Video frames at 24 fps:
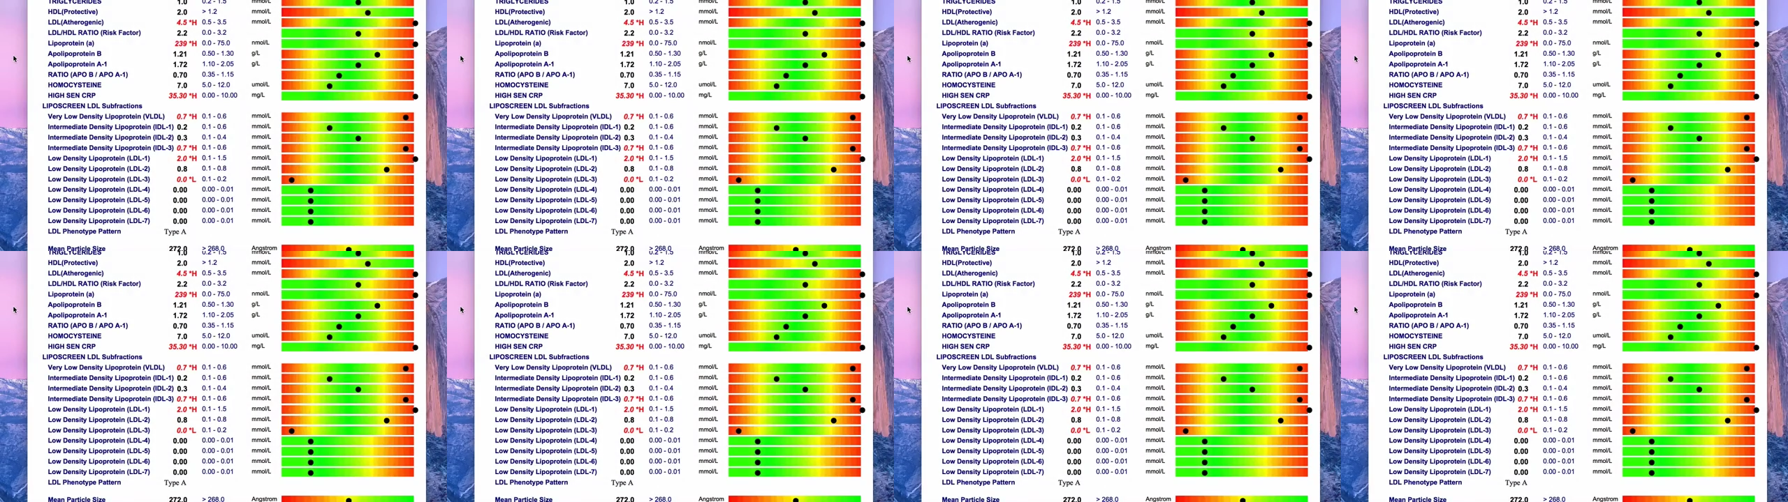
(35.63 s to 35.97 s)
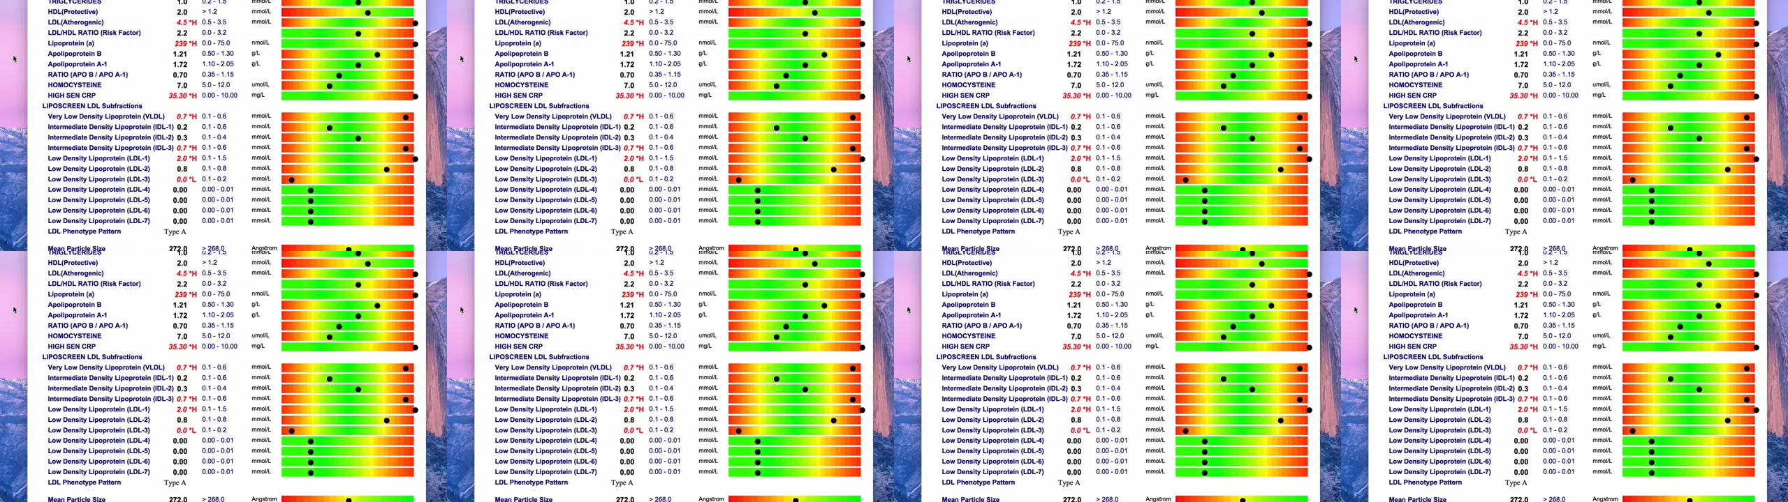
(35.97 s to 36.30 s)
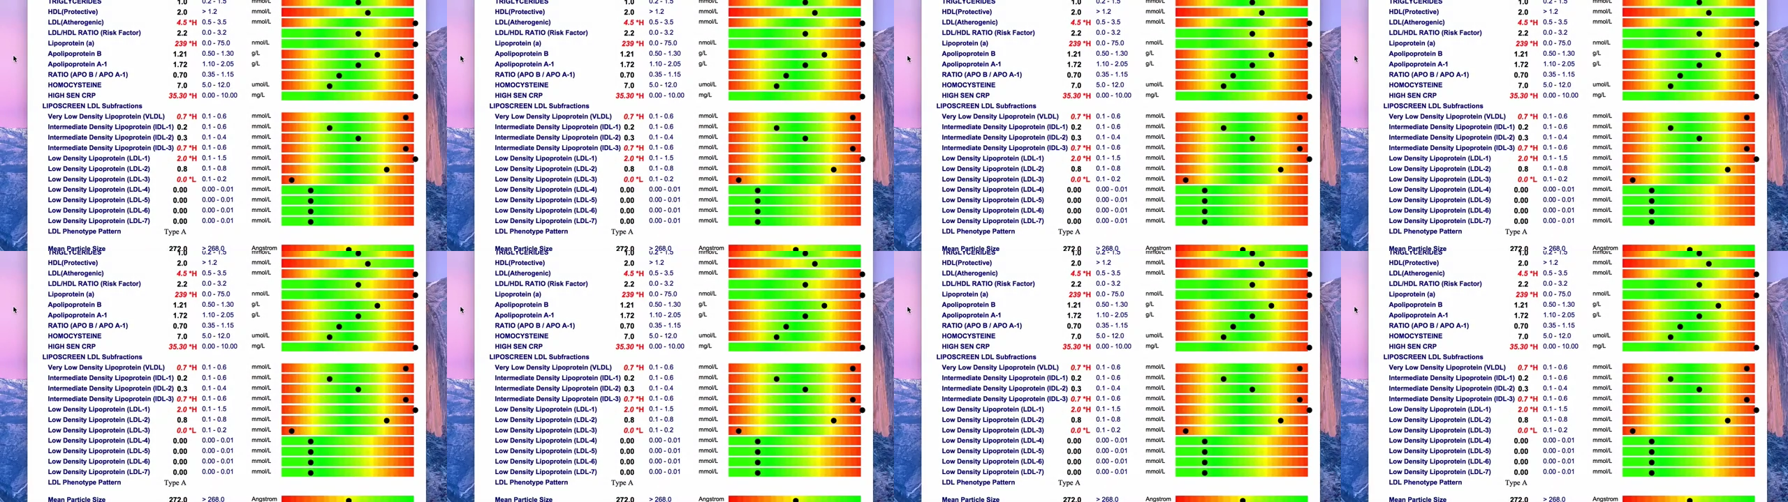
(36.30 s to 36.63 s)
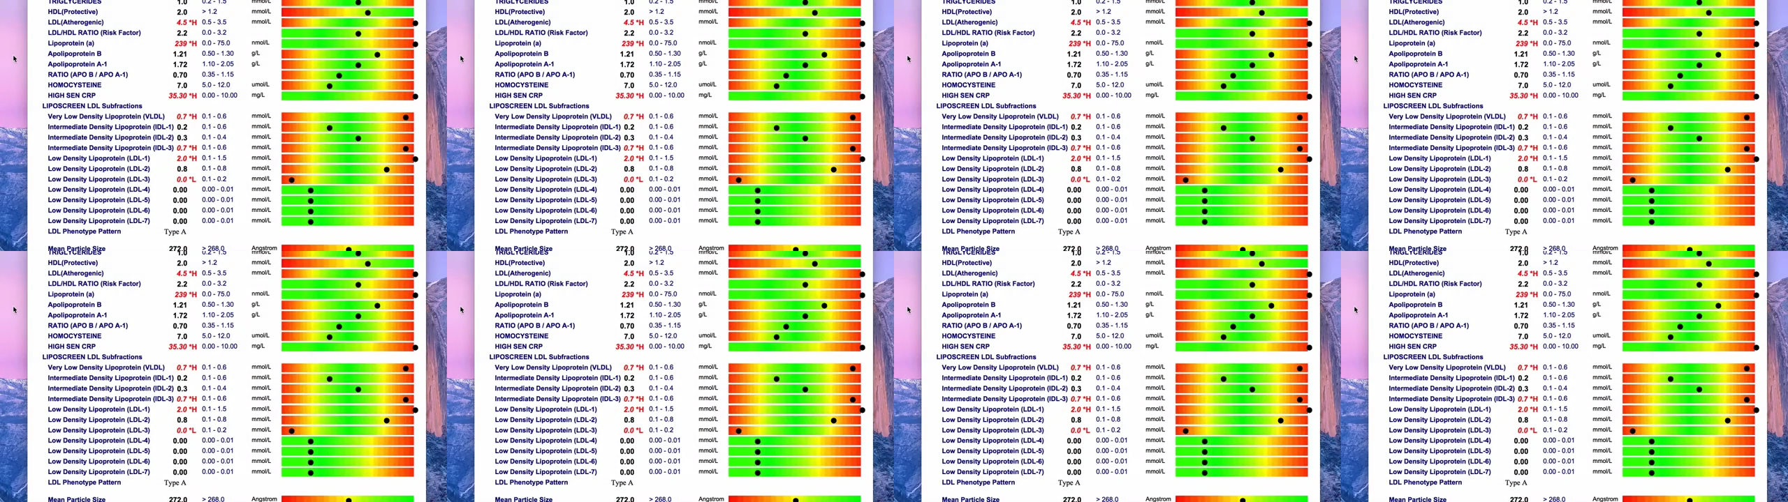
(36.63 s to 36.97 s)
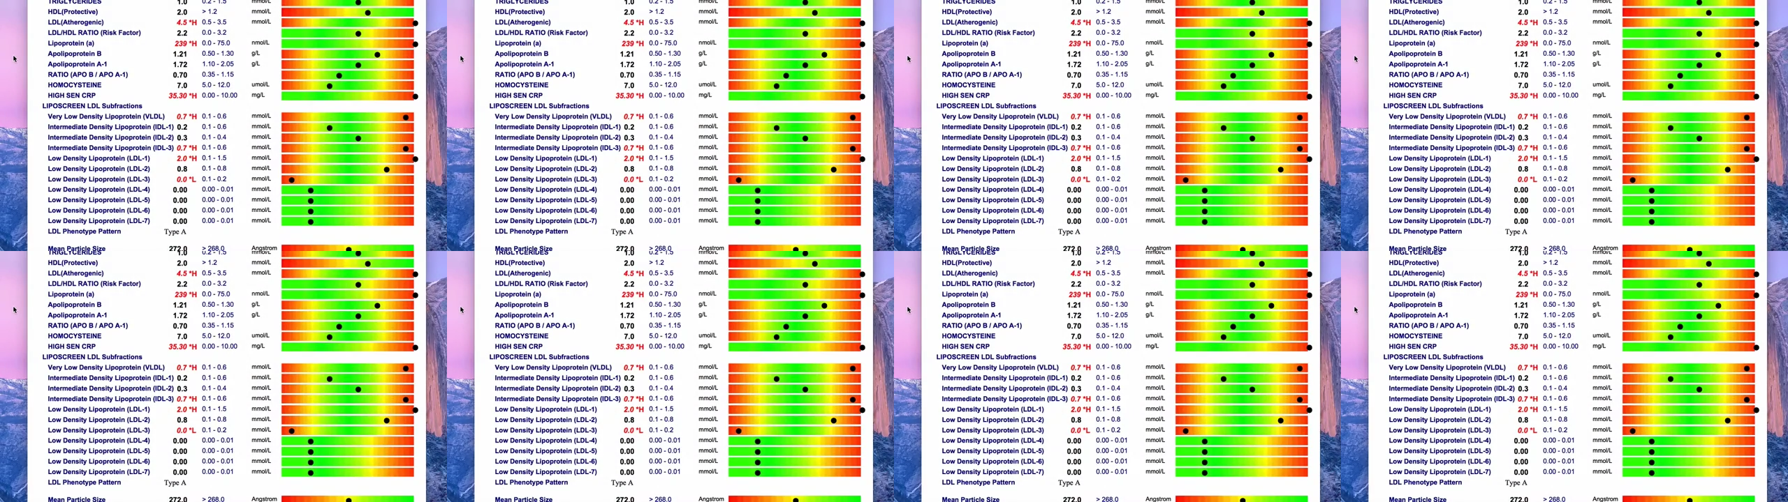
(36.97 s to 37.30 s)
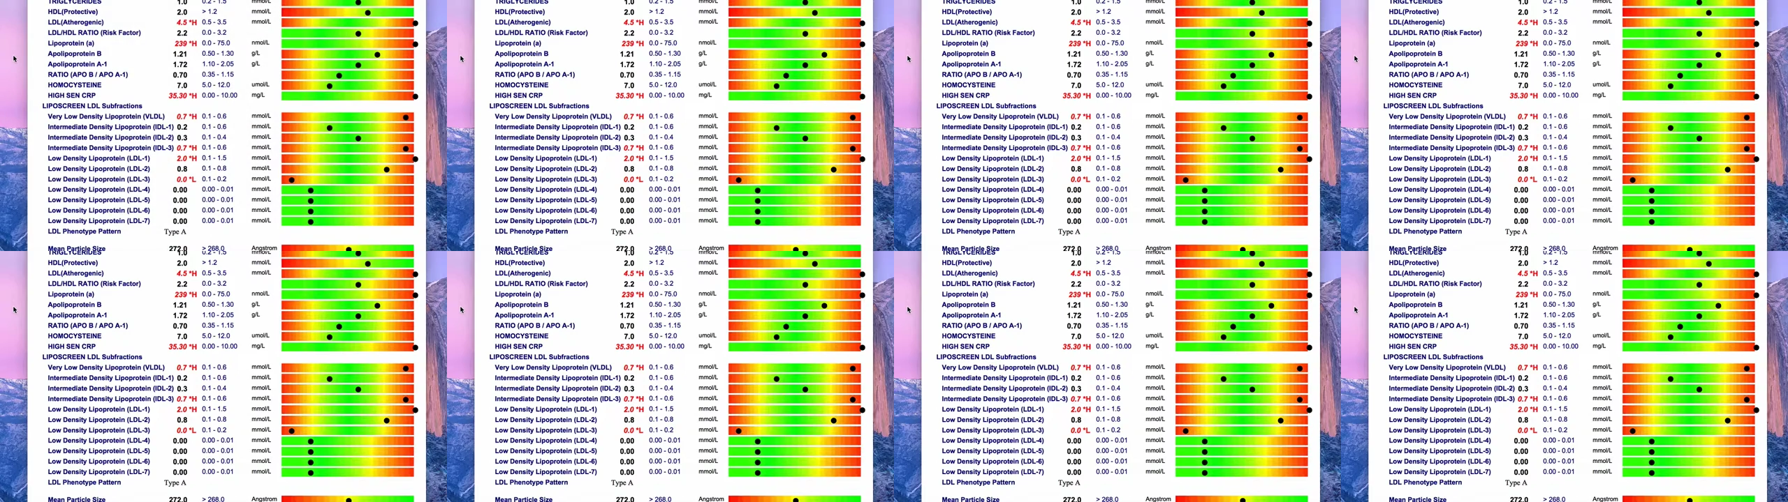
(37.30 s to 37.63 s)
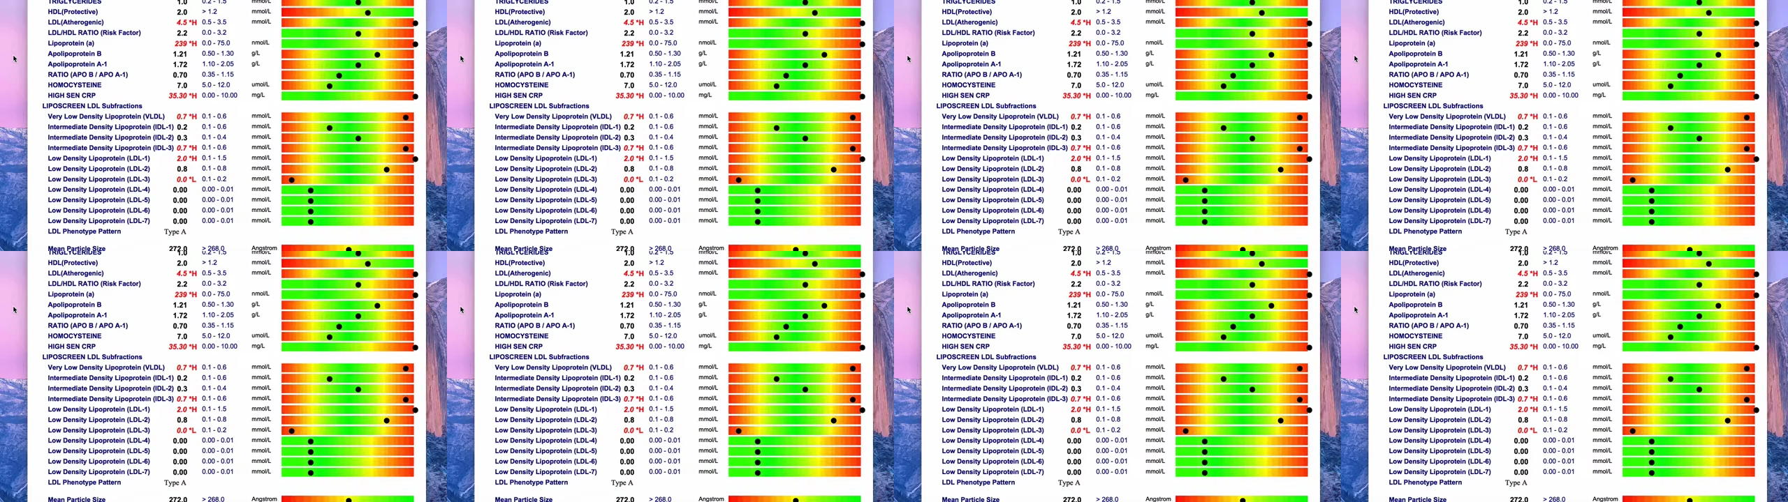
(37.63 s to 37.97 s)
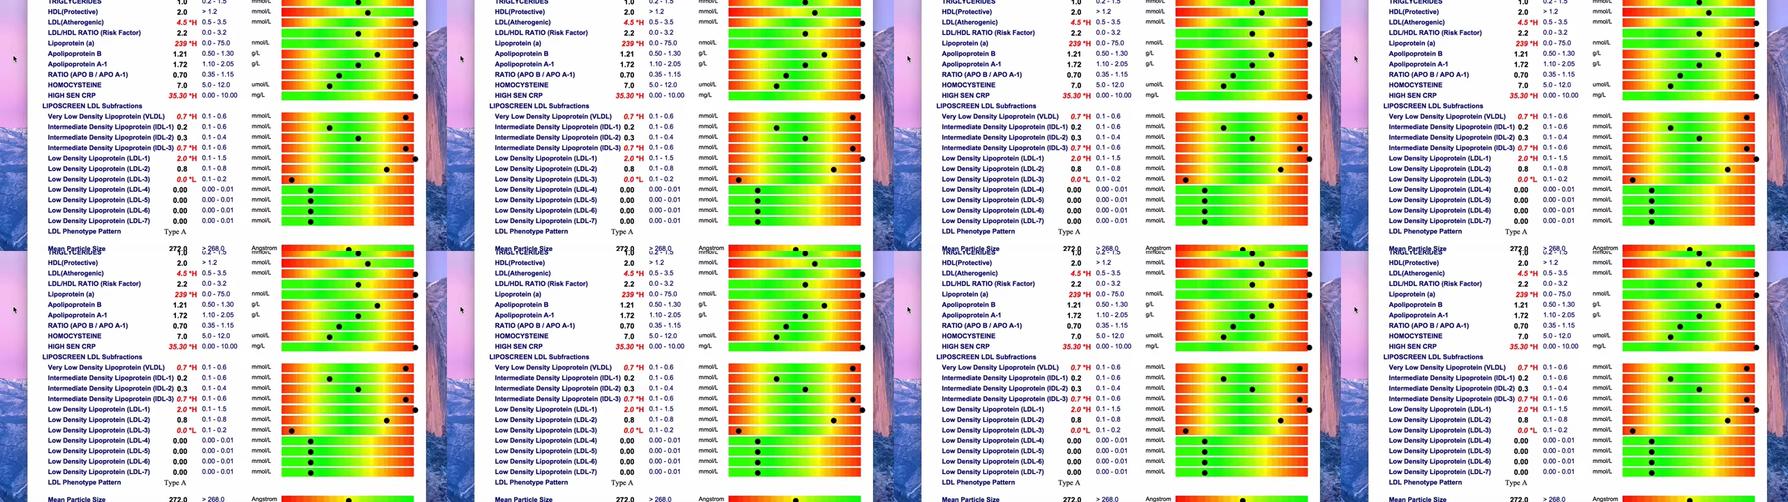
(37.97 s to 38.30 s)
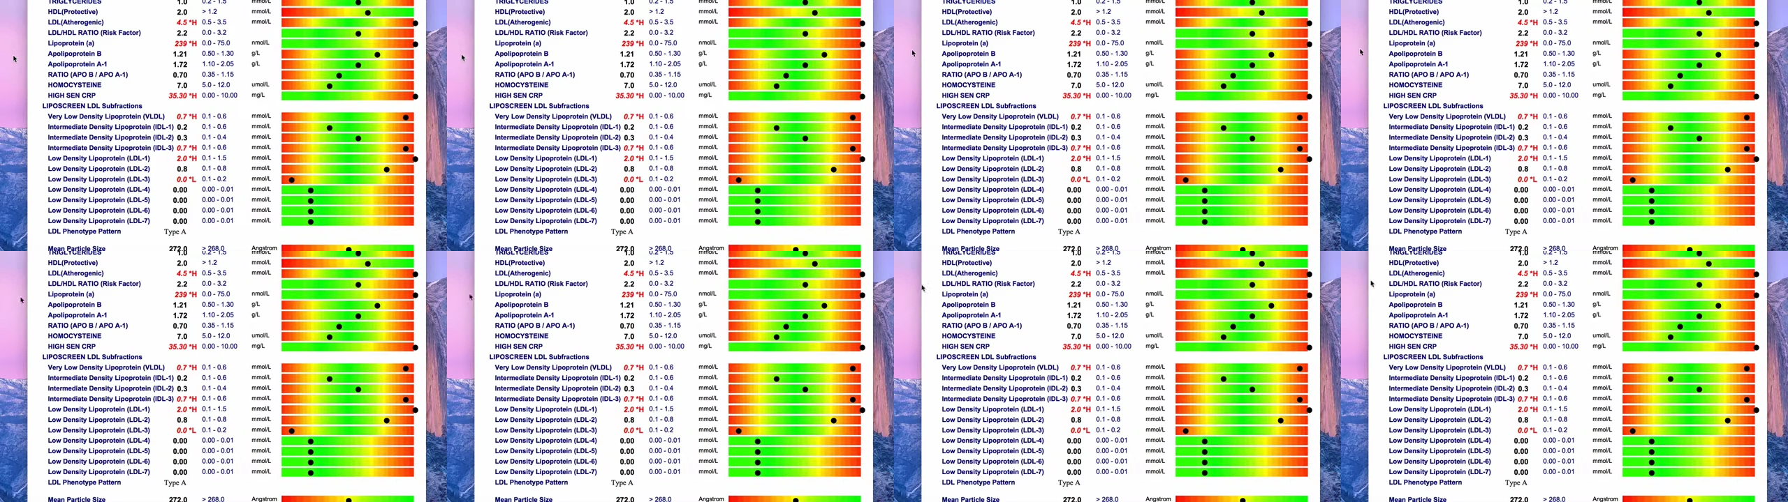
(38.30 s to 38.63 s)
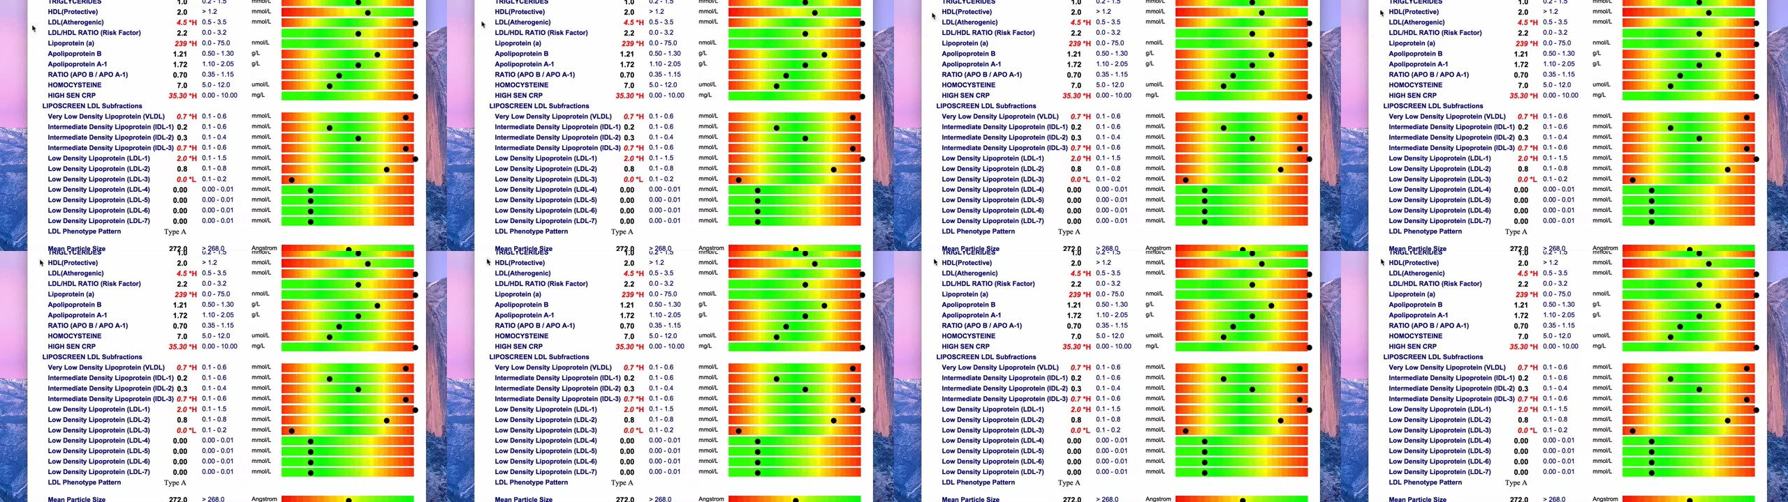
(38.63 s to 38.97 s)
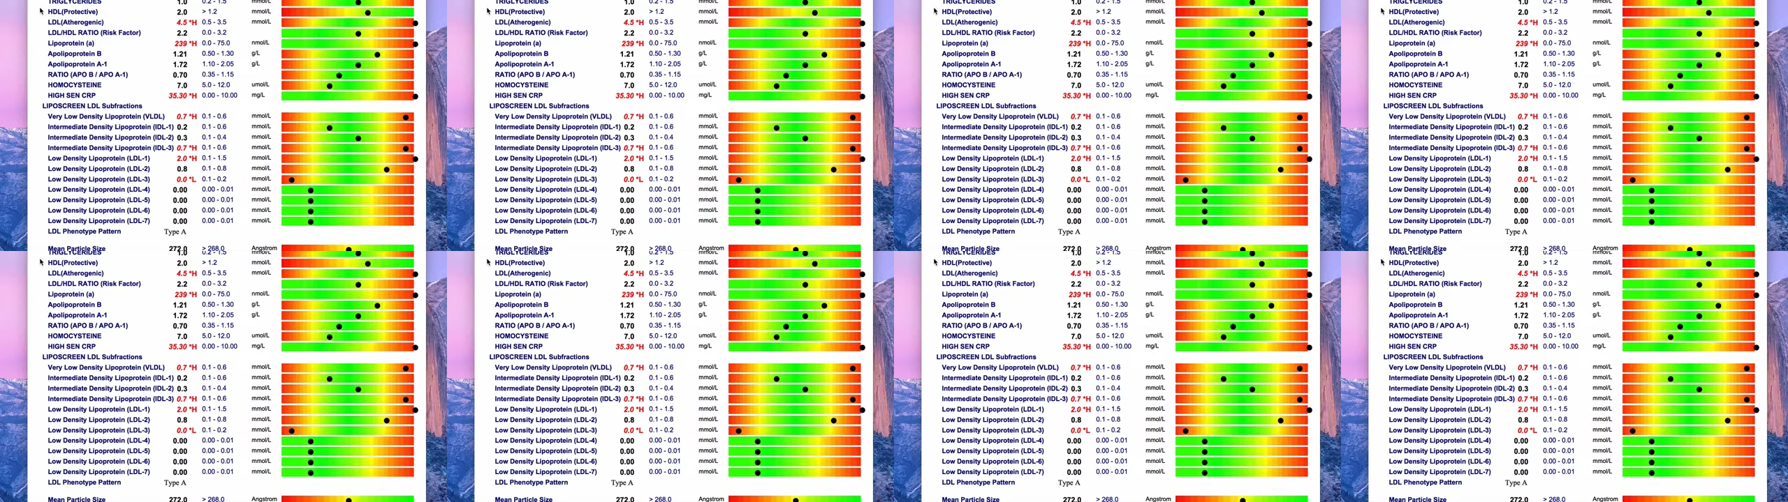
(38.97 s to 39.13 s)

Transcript: No face is visible, so there are no lips to read.